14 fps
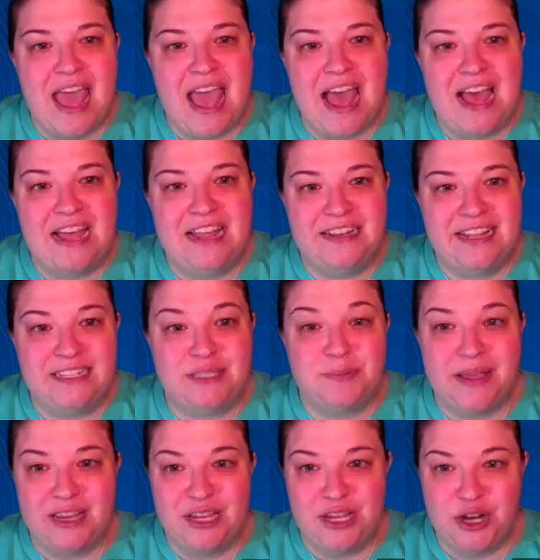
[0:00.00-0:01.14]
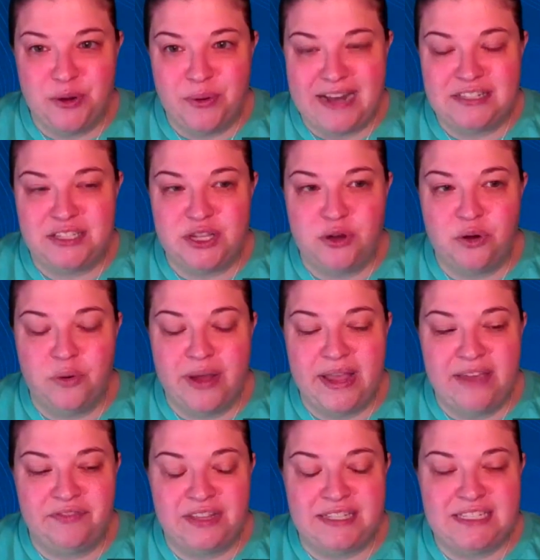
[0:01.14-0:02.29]
And that's, you know, and so
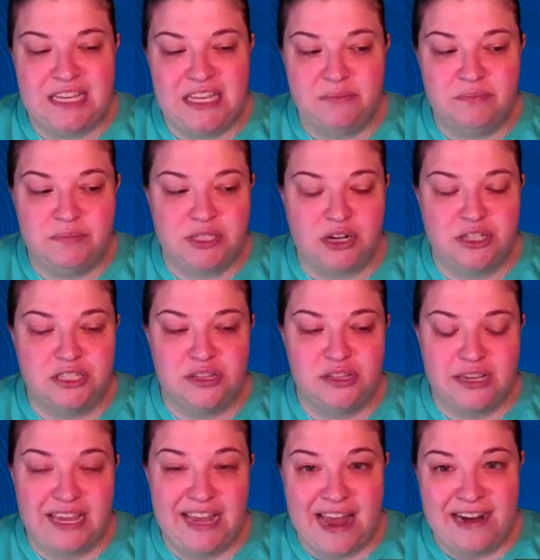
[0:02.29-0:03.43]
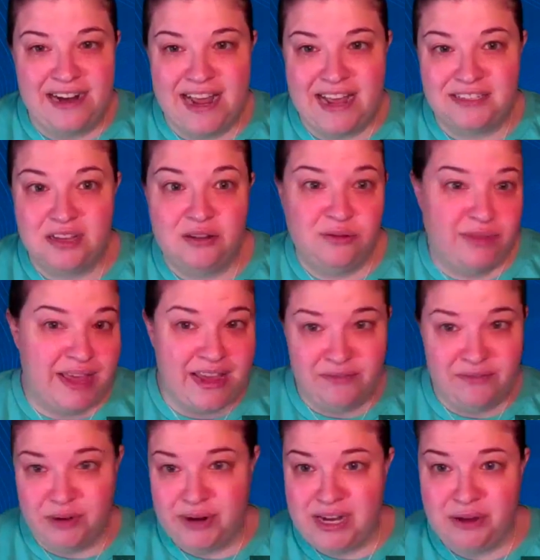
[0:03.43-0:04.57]
if the team starts looking at it as, oh, they have
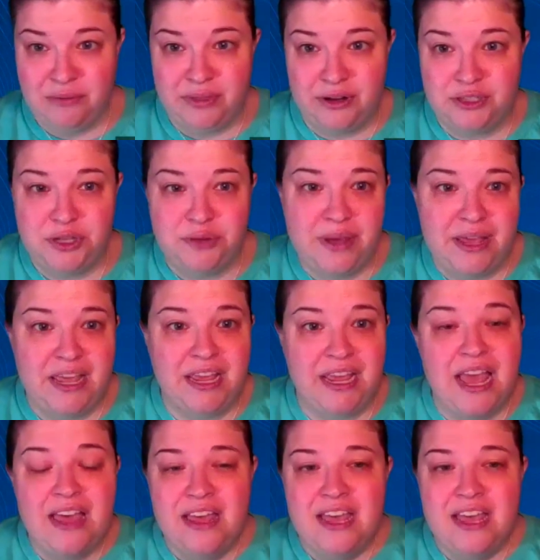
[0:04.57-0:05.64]
no idea what they're doing,